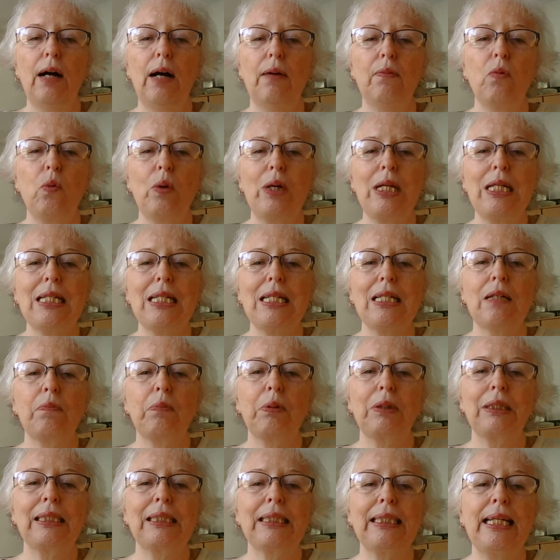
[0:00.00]
we didn't
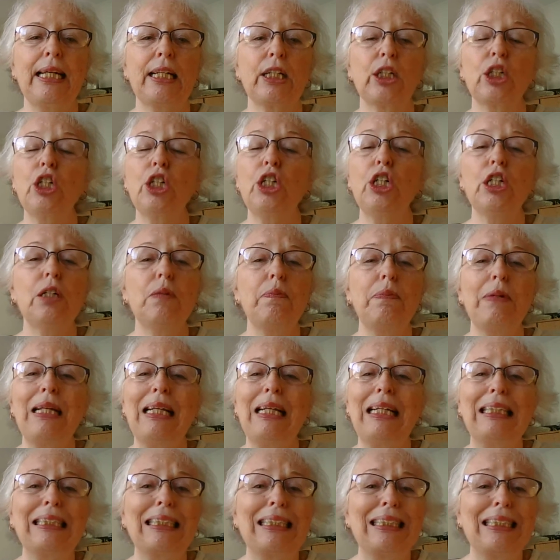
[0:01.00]
present could have been
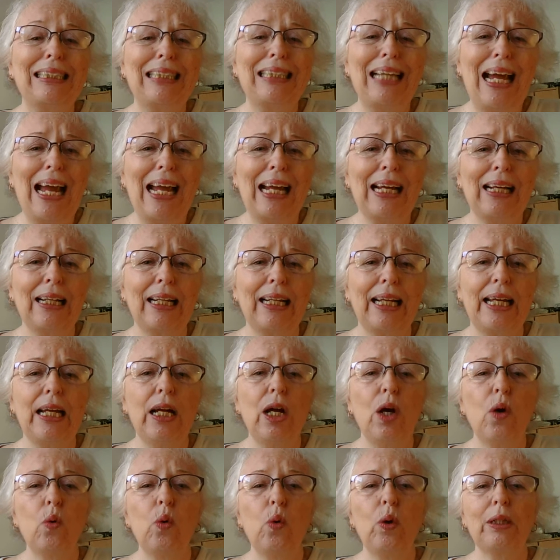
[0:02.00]
exactly
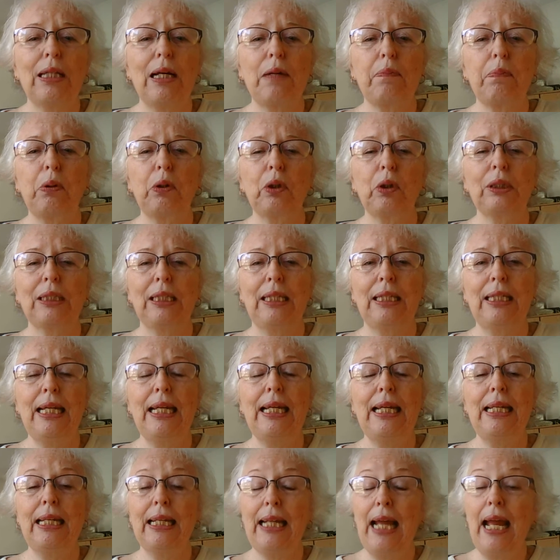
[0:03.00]
what that person
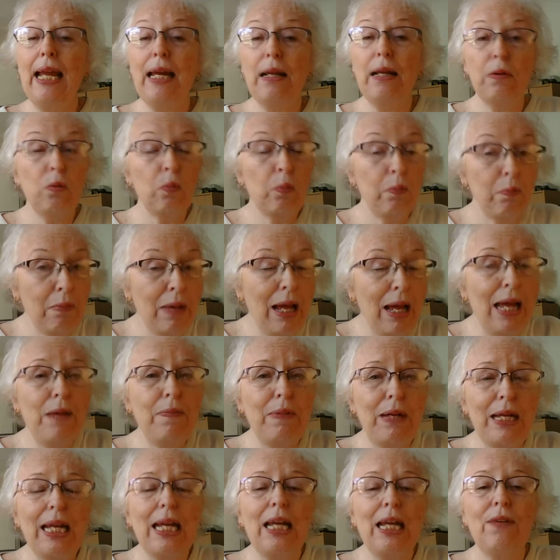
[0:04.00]
needed, and
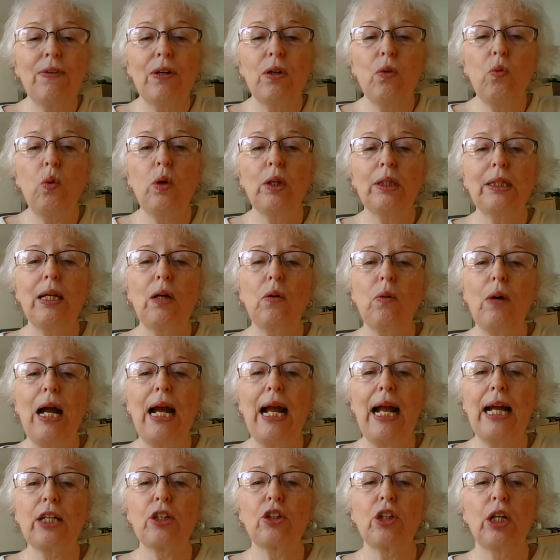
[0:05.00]
maybe even what they were
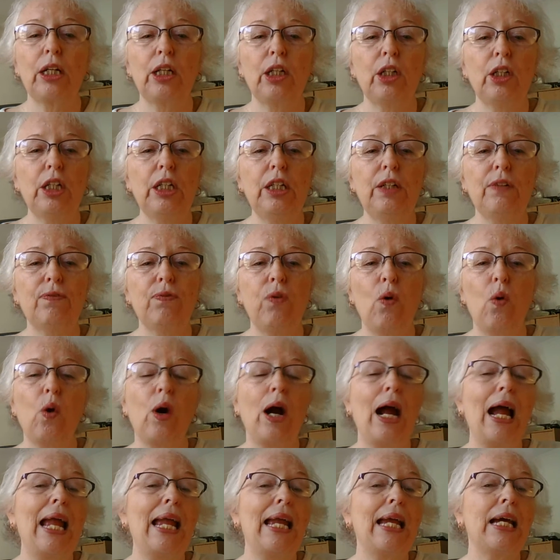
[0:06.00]
actually looking
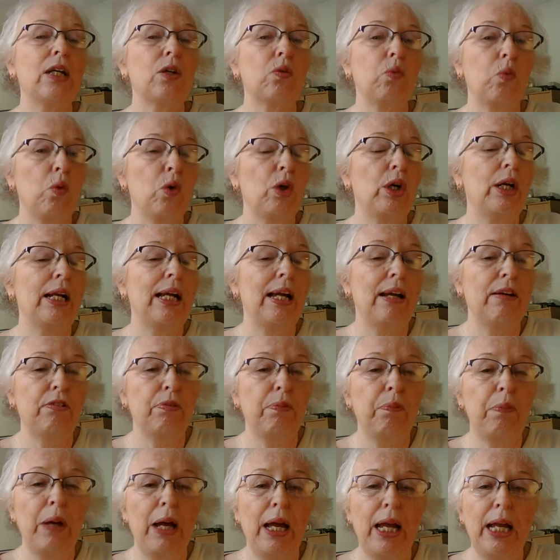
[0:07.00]
for and would
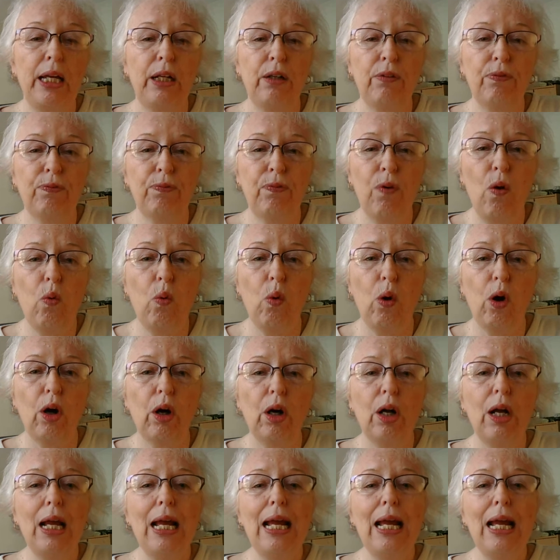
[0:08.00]
have paid for.